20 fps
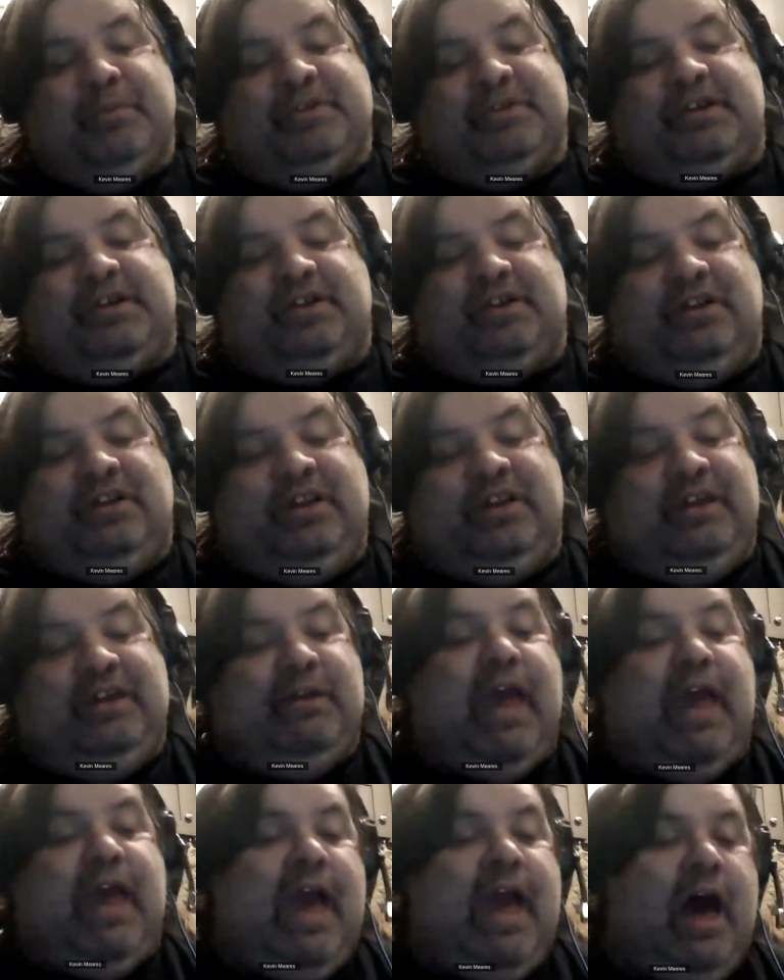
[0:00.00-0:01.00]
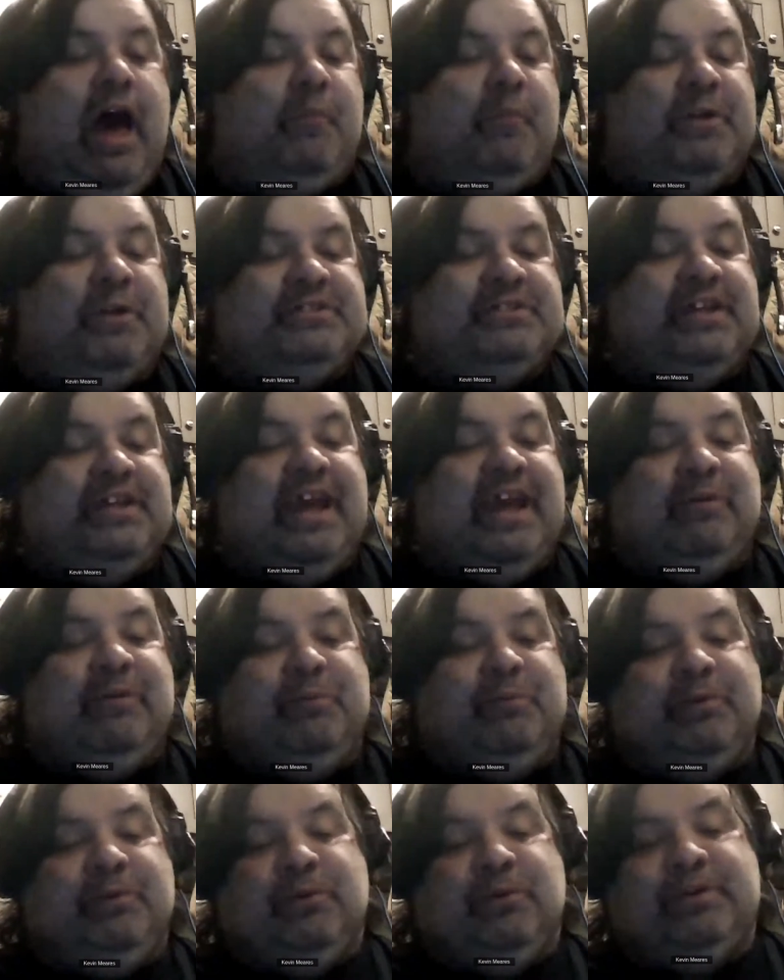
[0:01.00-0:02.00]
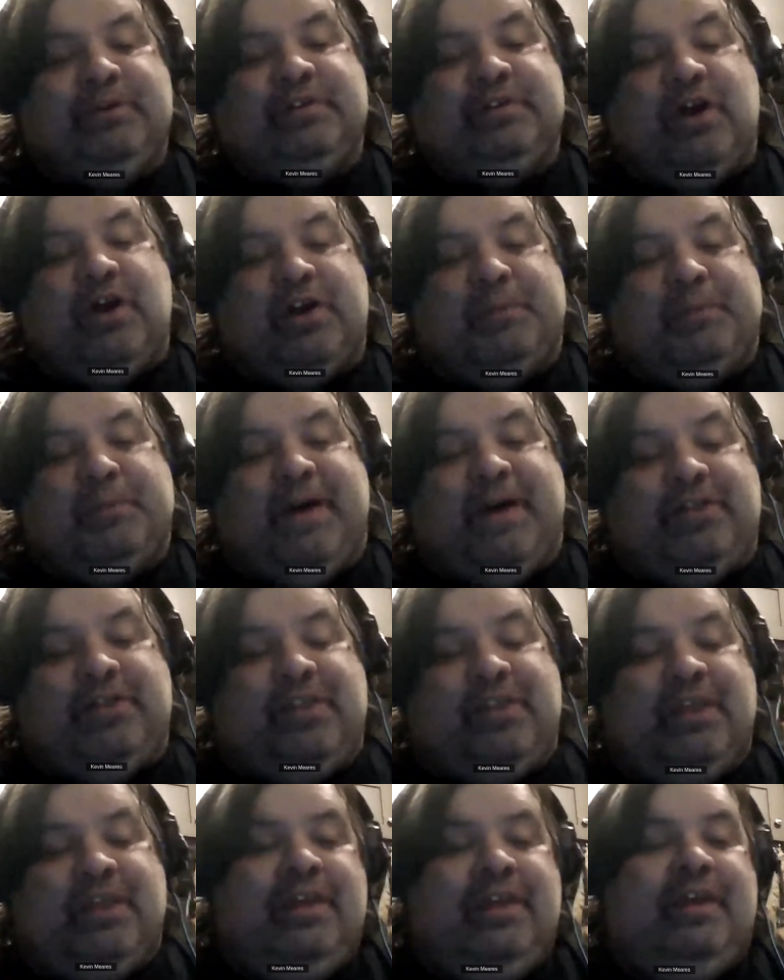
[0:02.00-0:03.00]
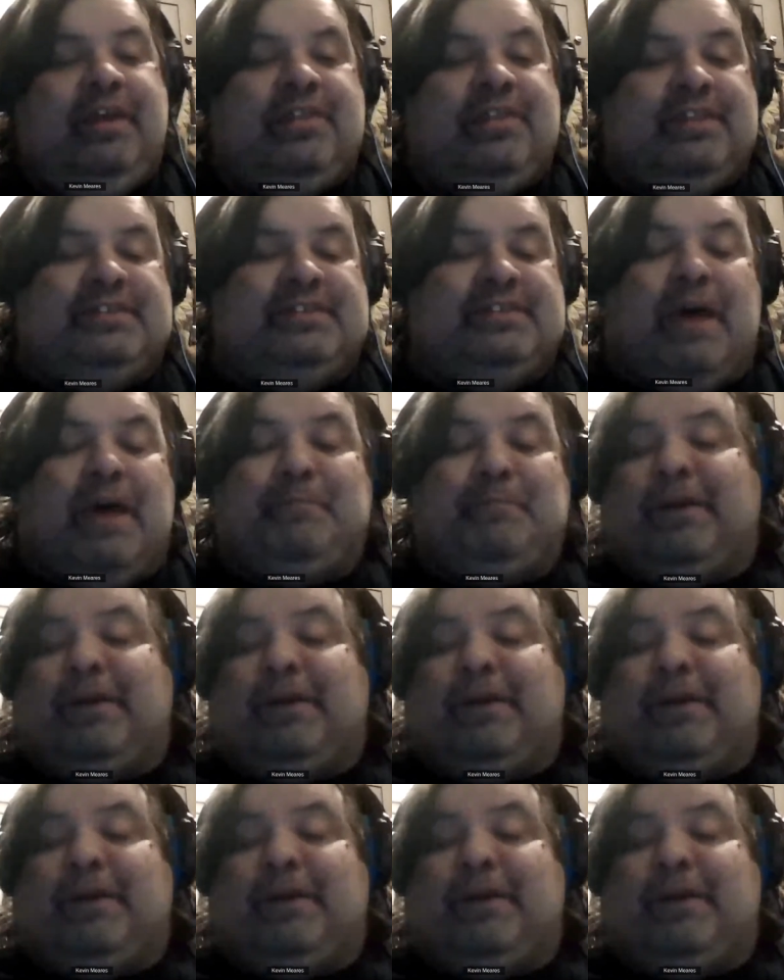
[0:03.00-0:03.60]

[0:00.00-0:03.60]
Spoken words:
Particularly, once again, we're going to talk about the